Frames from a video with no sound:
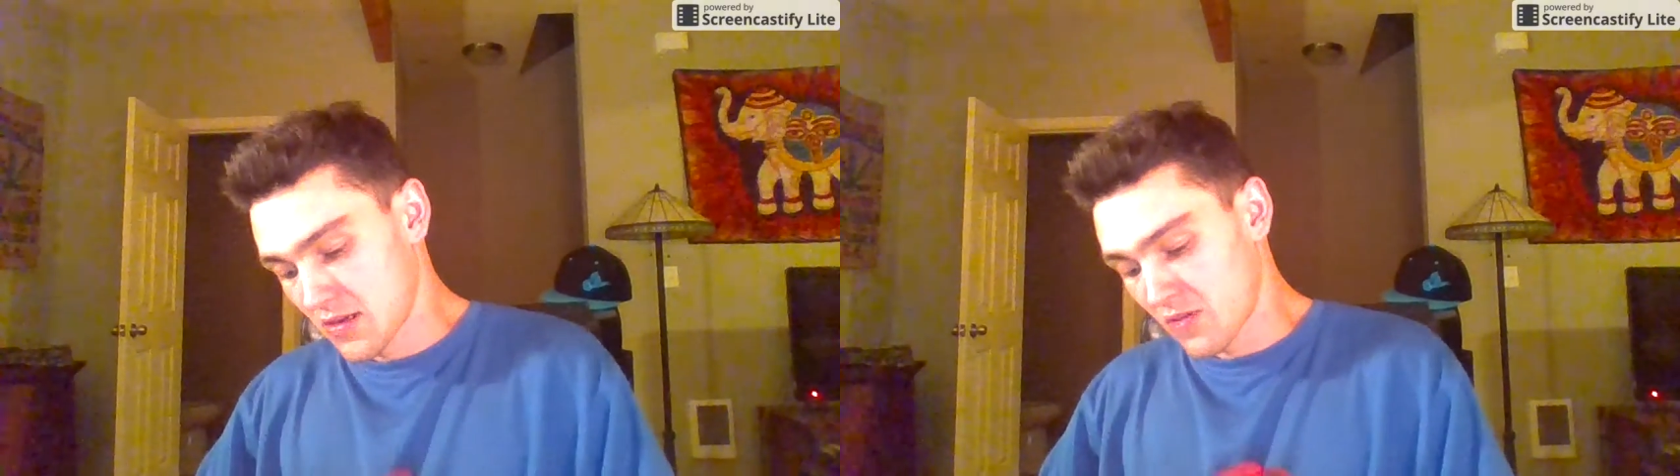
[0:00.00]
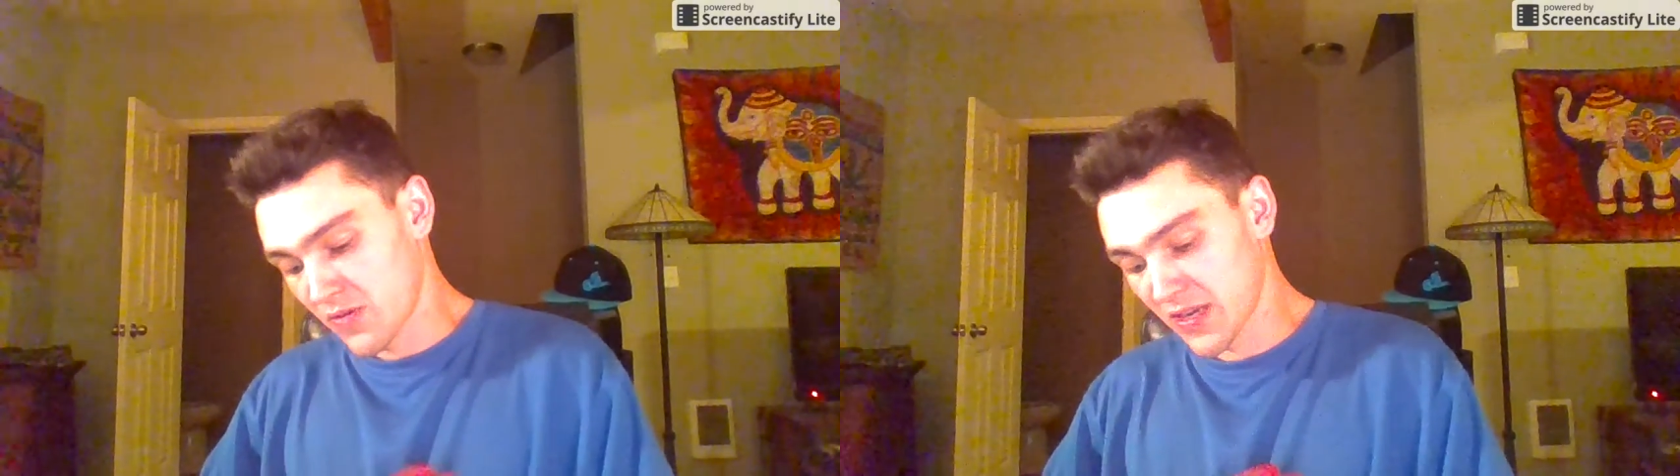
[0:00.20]

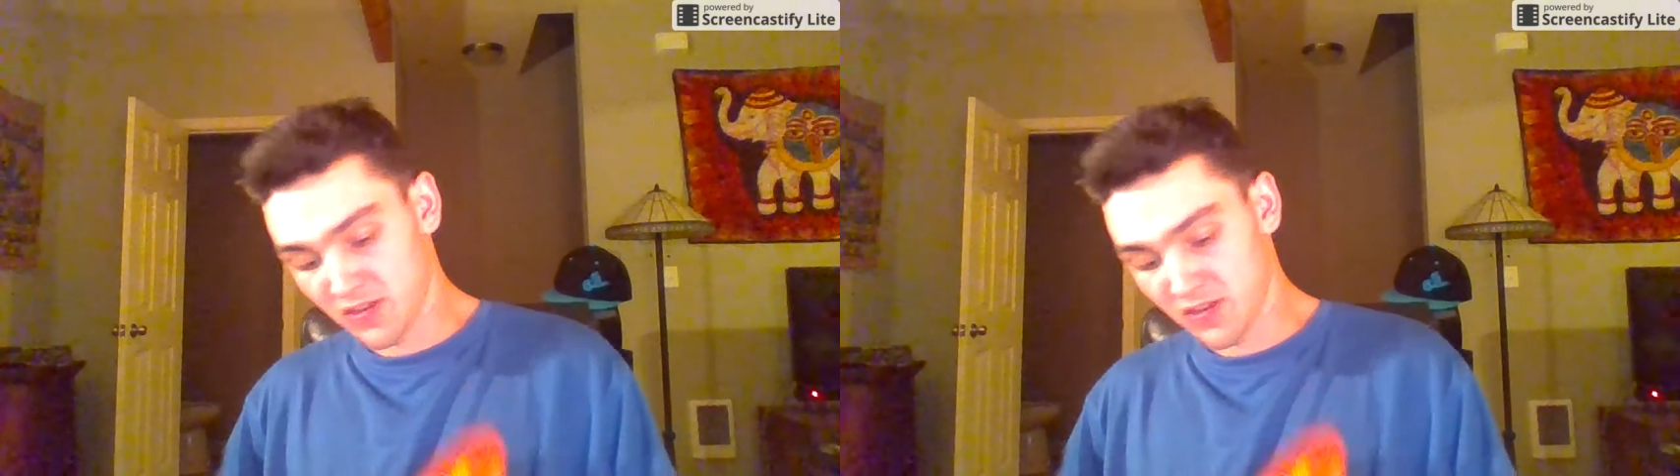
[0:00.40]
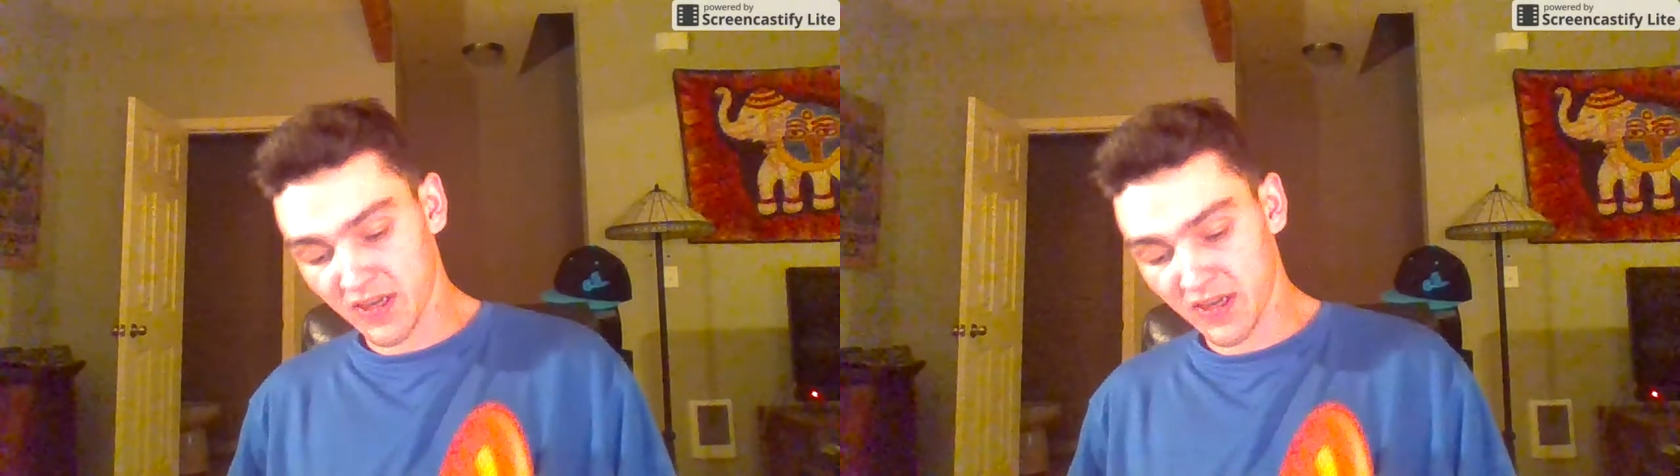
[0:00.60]
When I
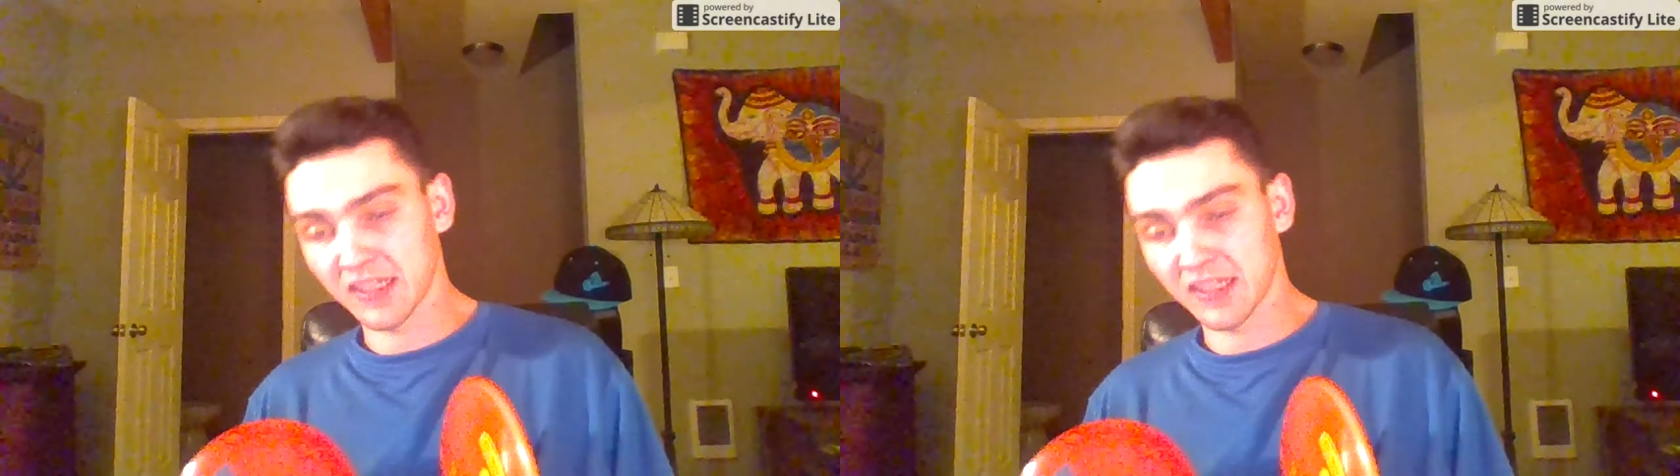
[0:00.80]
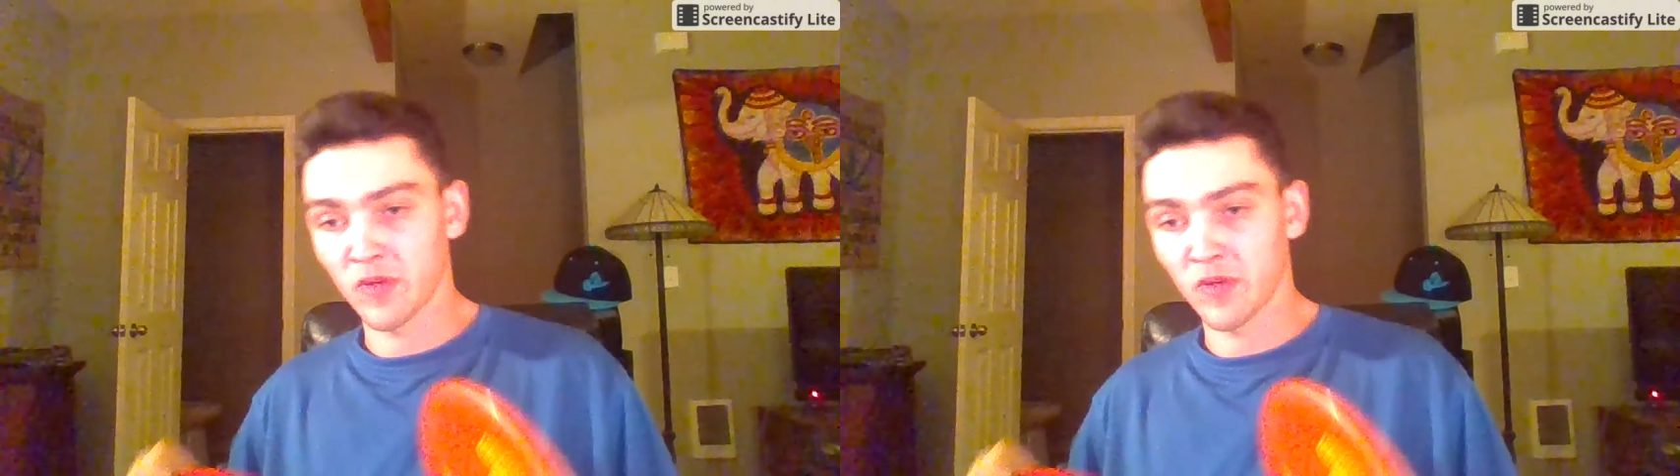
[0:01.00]
do want a
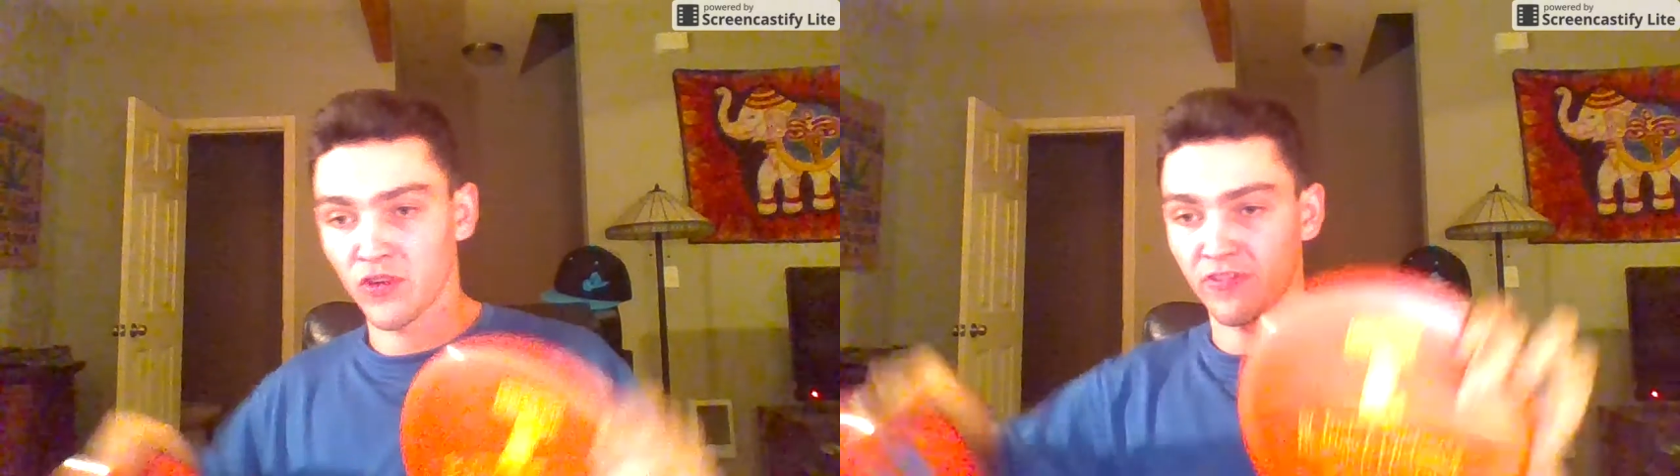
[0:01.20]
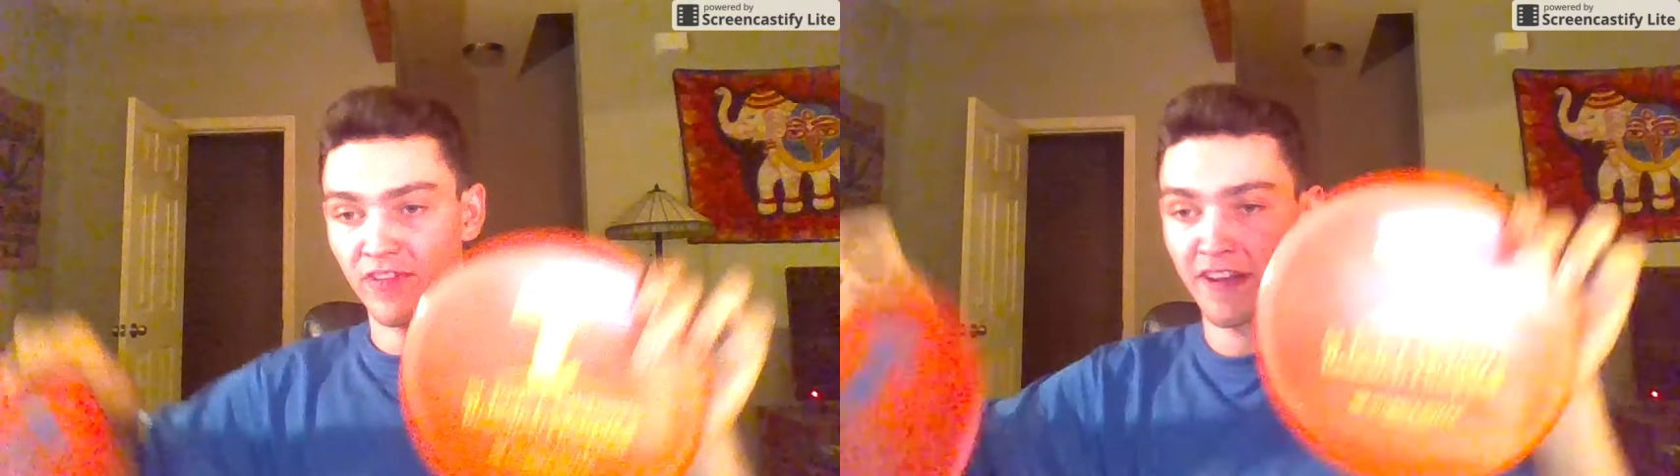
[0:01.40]
little bit
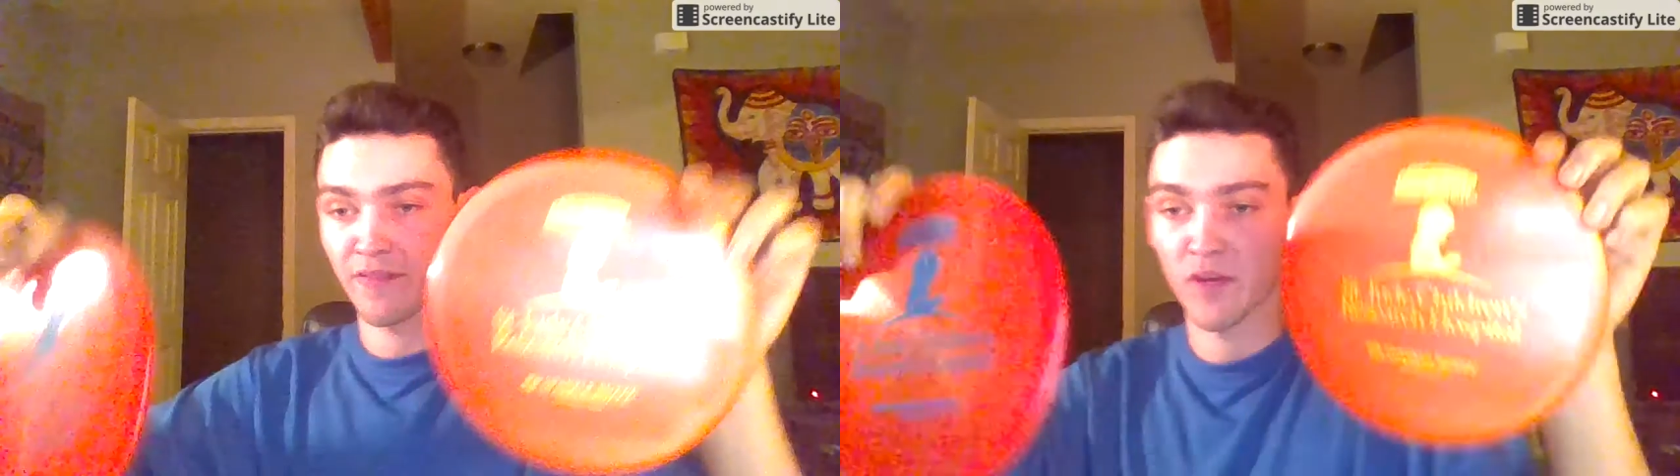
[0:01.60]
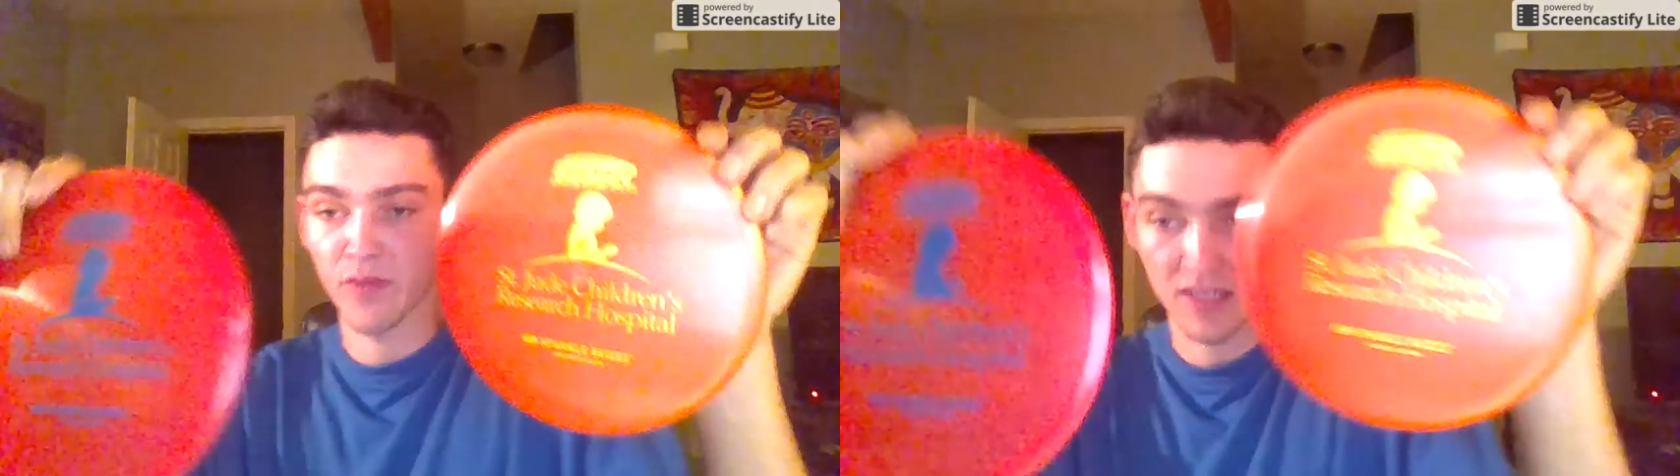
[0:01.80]
more fade on
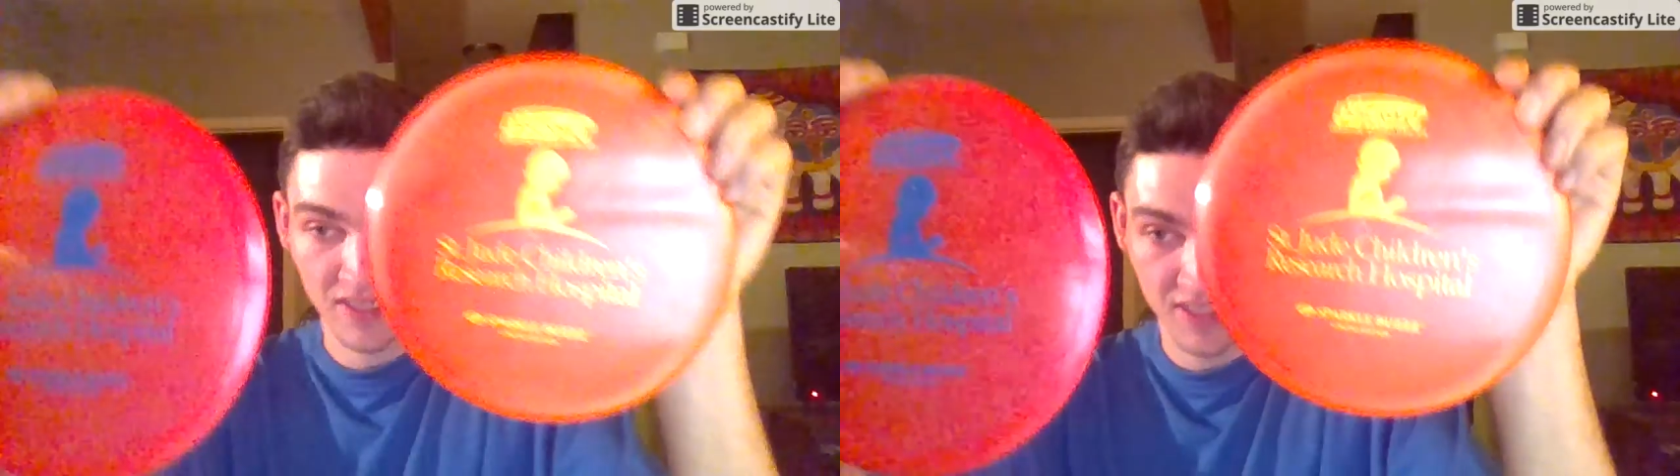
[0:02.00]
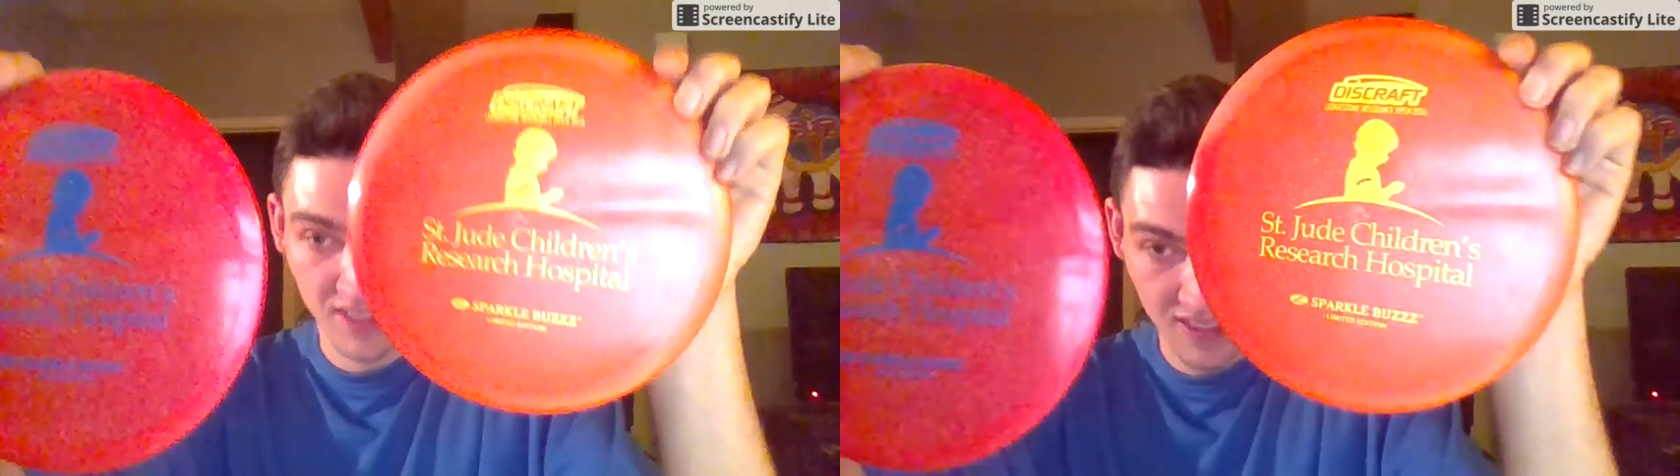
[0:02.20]
my
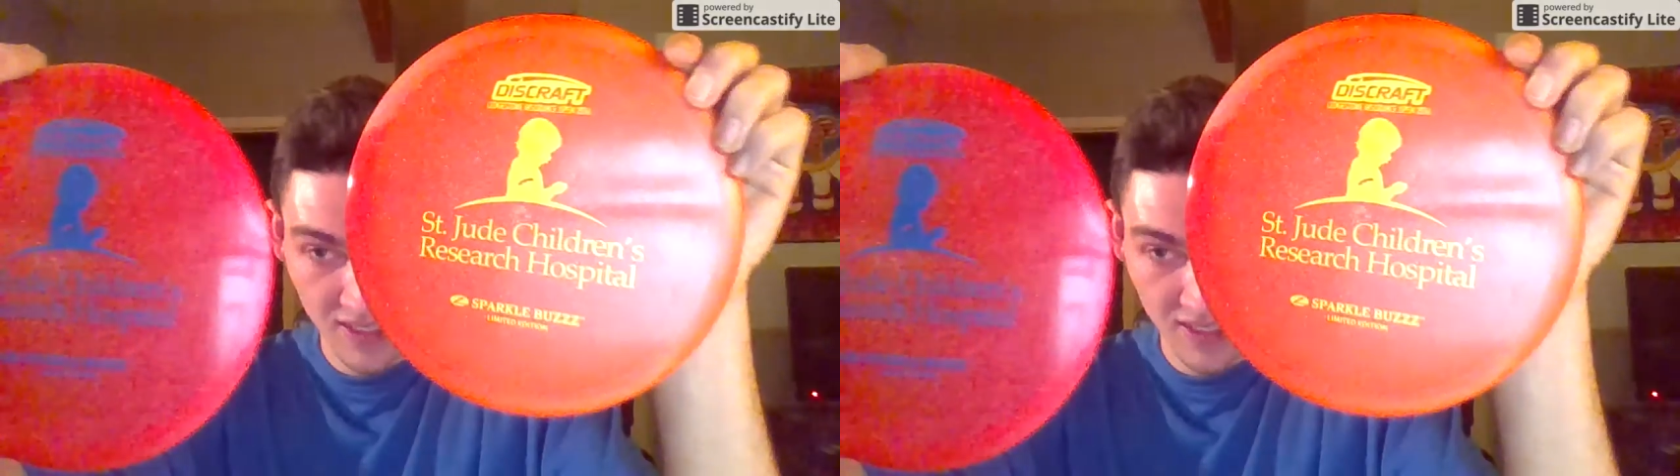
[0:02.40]
Buzzes,